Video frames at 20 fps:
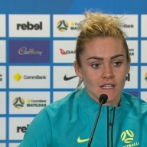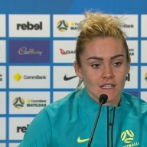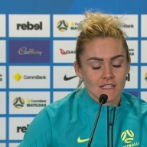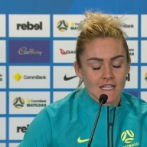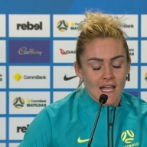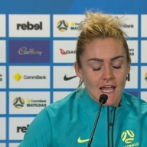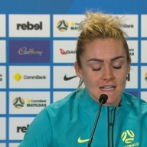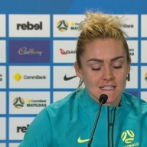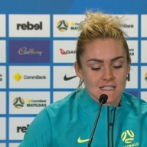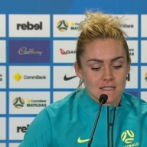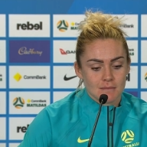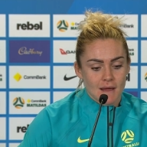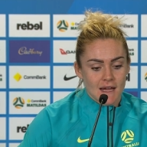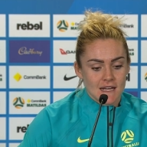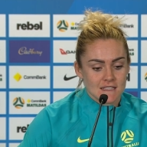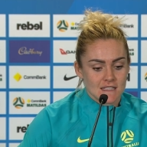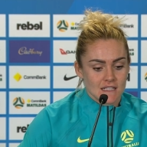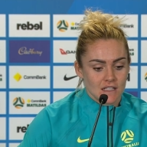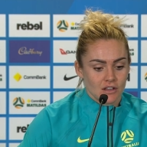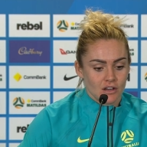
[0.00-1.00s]
Yeah, it's
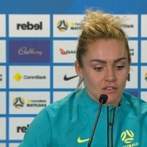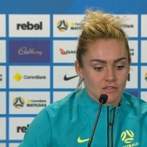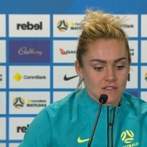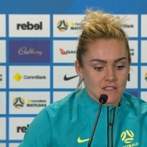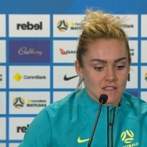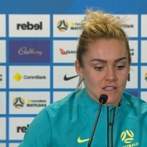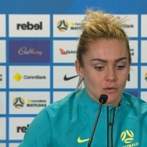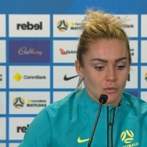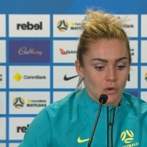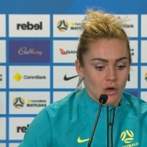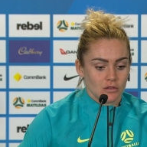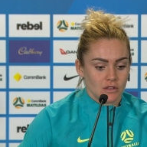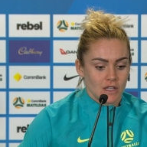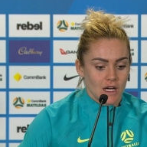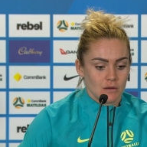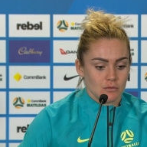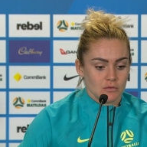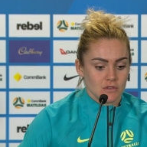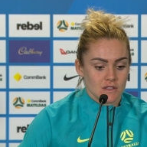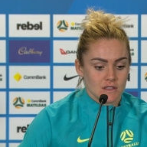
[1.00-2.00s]
amazing. Obviously the World
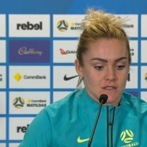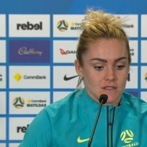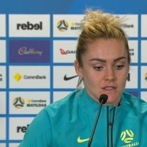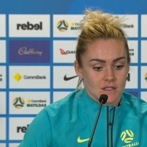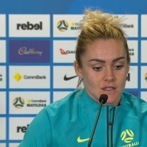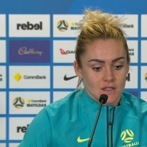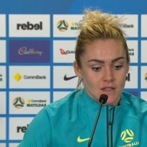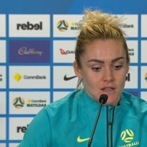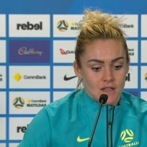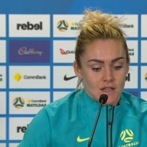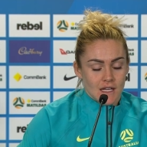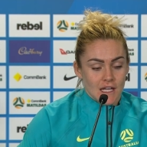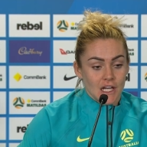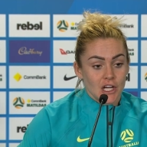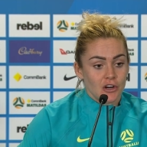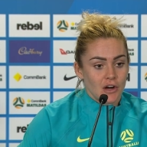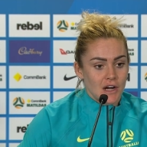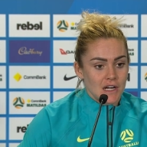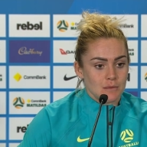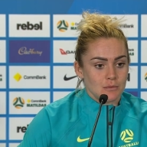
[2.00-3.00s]
Cup was
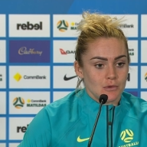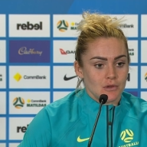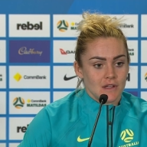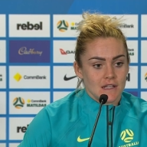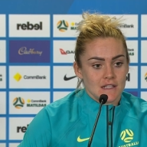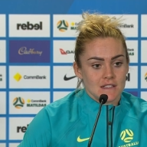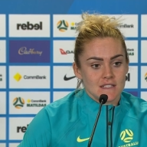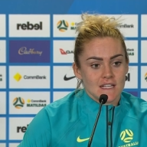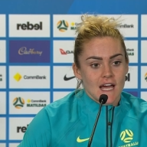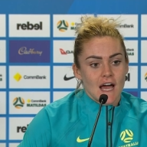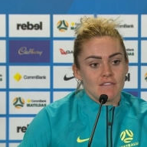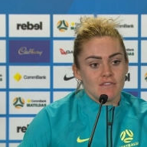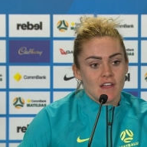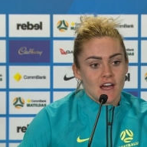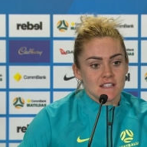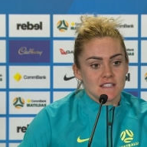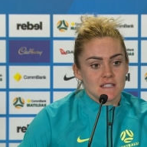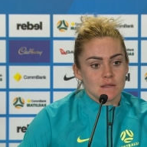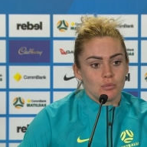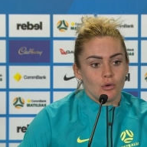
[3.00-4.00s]
incredible, and to have
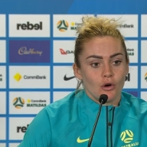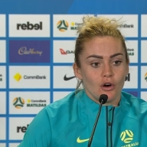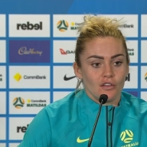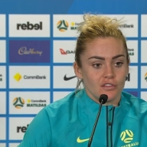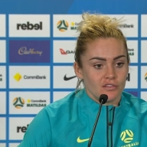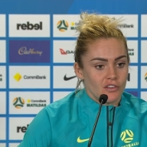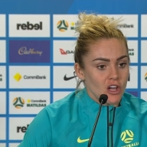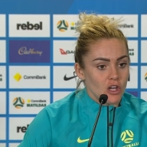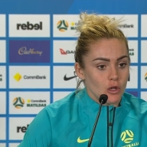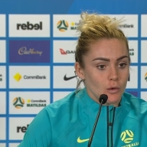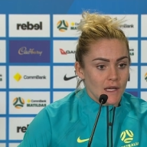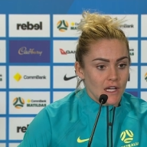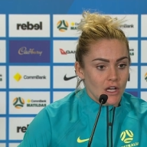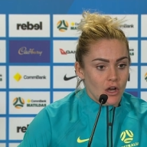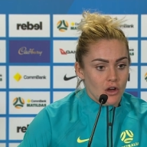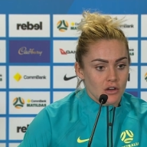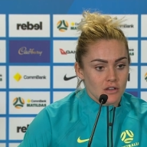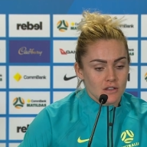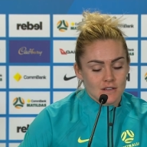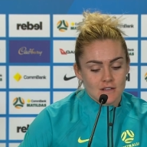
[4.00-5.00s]
that support following
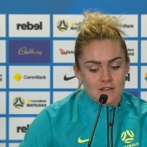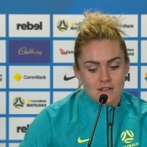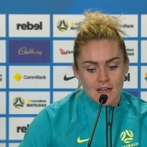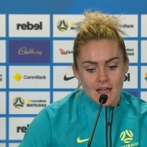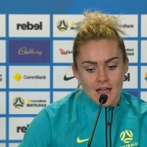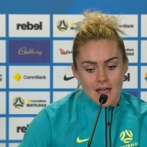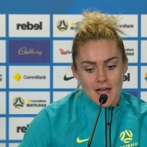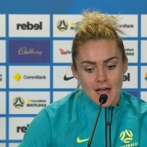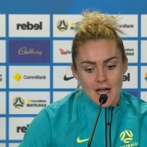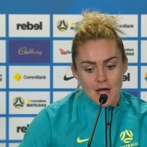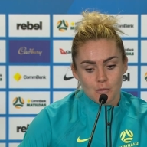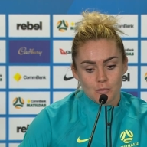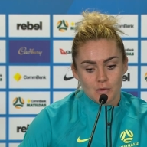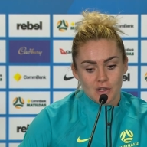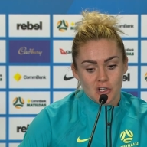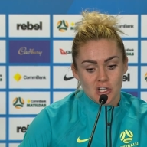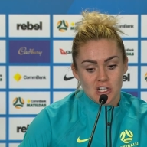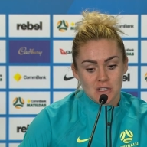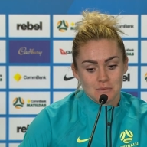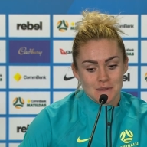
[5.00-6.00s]
on, Um, we
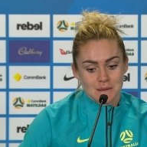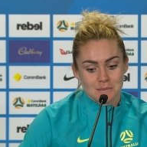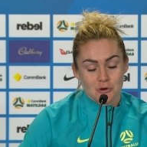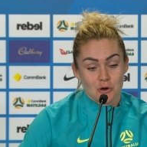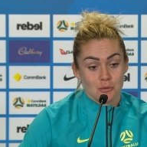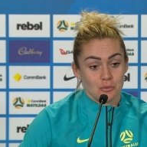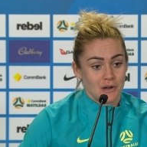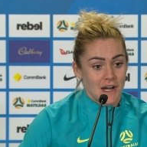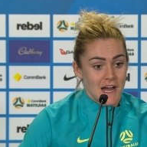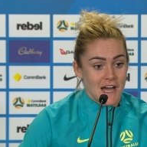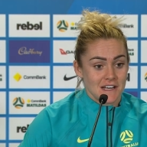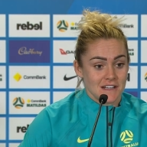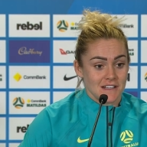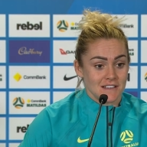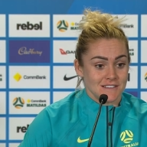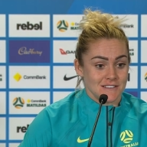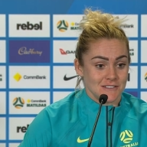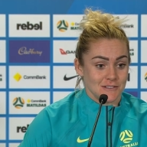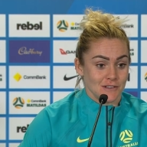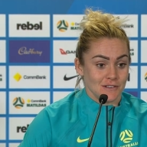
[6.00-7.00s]
couldn't be more
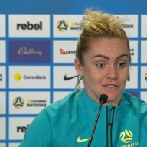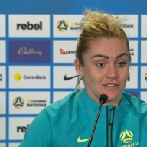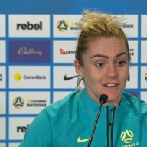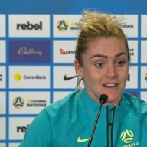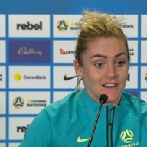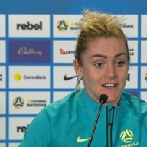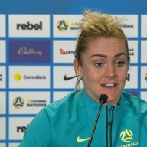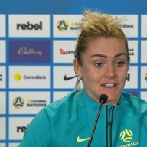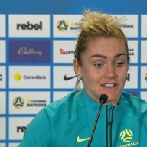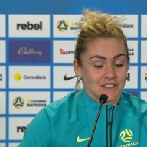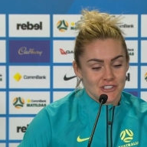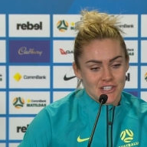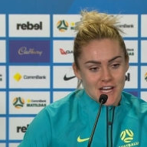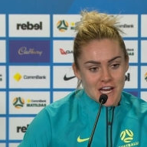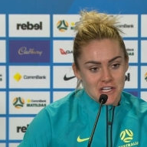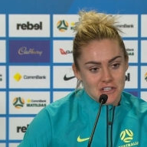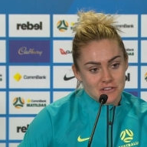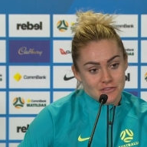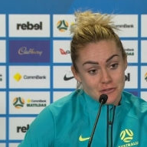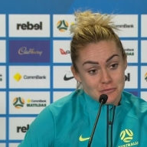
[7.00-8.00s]
prouder to have
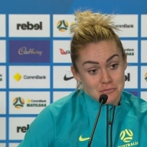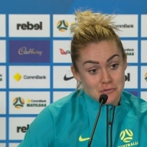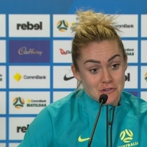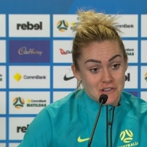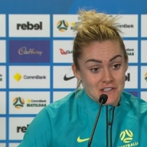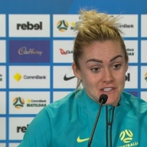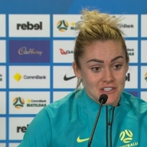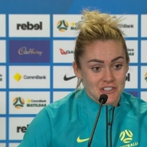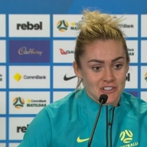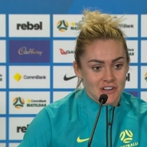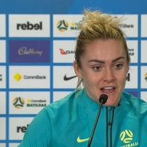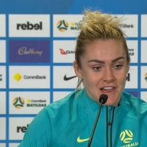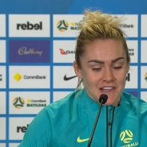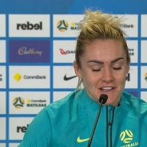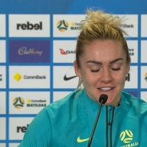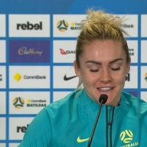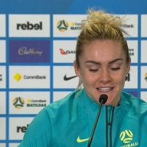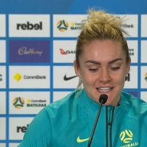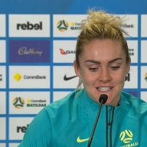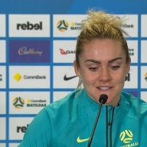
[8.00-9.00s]
changed football in
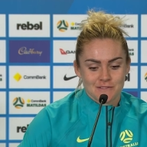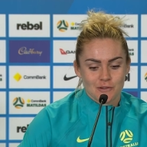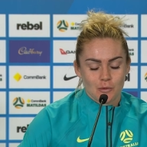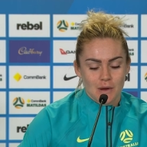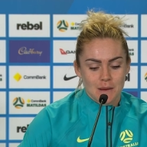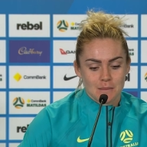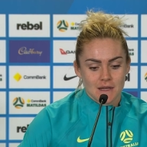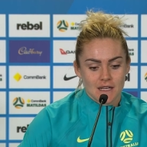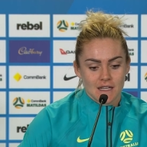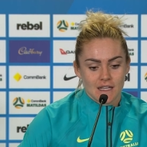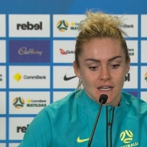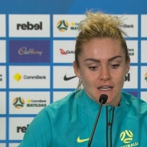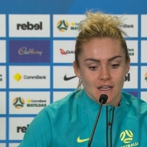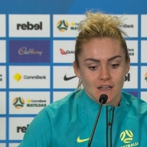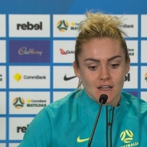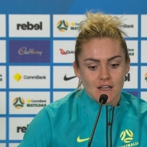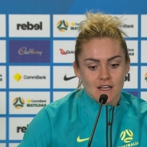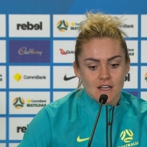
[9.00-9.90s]
Australia, I guess, for women, and